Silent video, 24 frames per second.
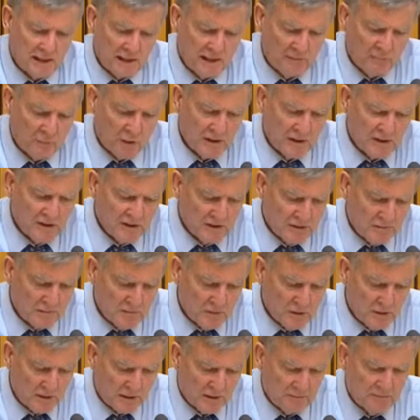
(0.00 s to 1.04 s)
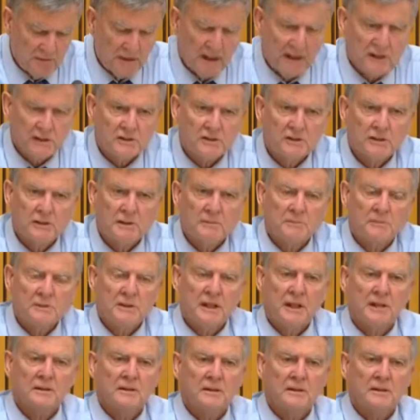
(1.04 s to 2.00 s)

and what is the working relationship so